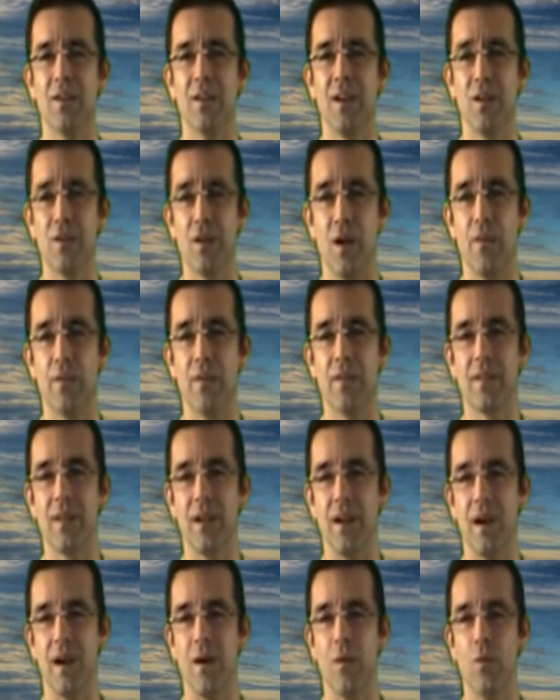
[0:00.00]
A sales office
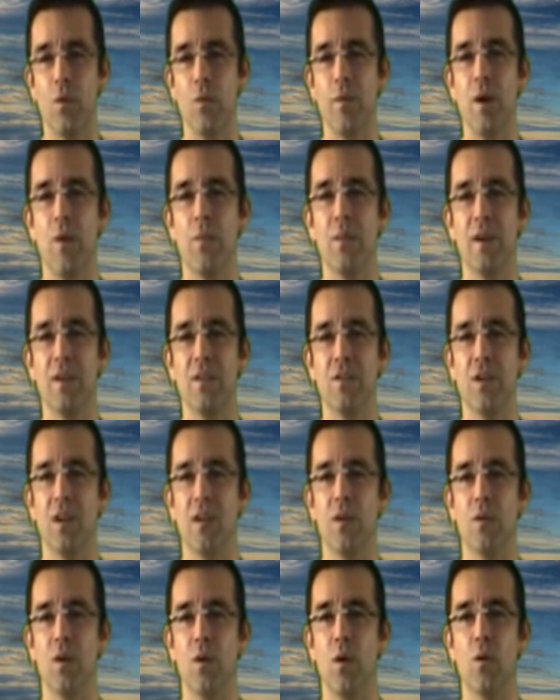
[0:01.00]
will be open in
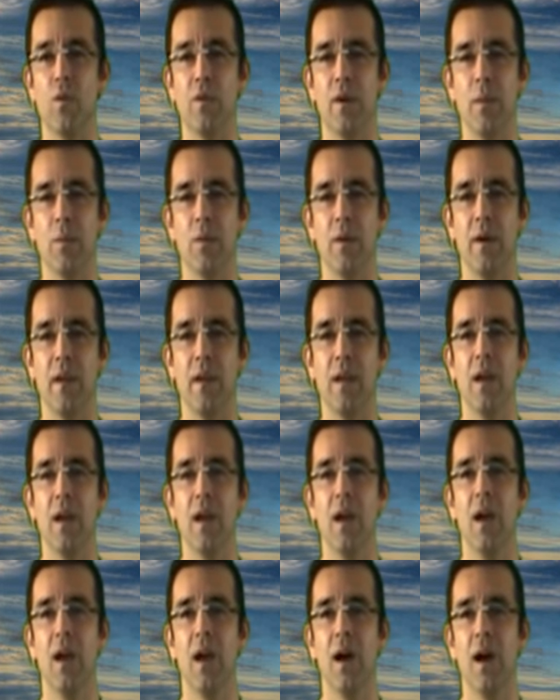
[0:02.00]
January or February
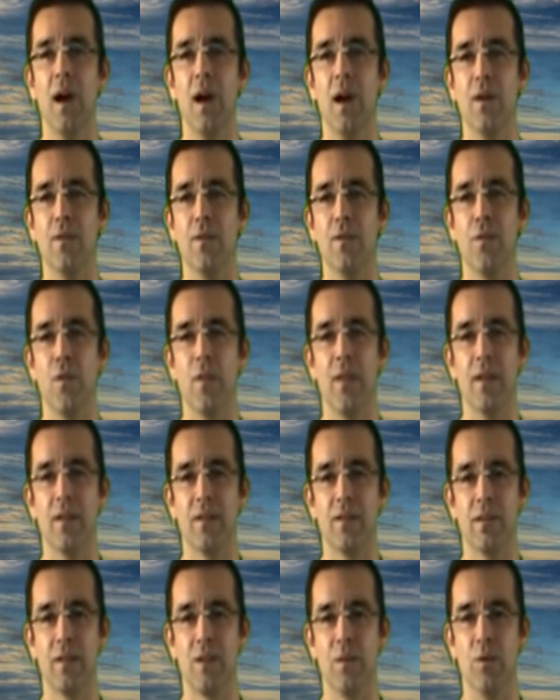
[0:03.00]
for
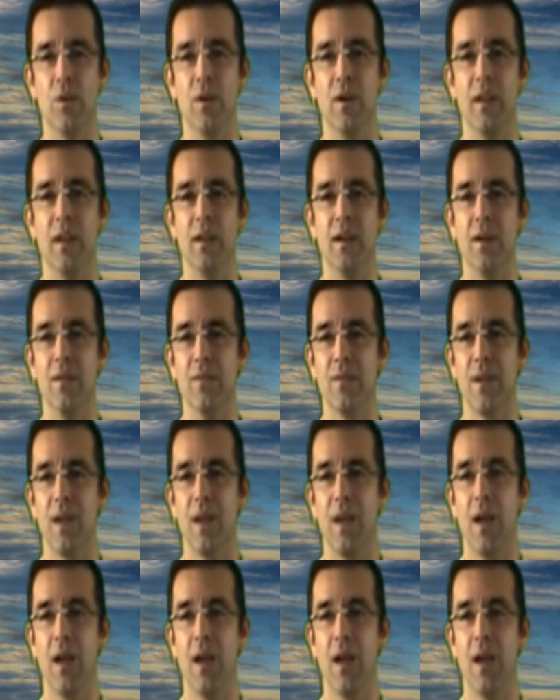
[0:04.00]
this community here.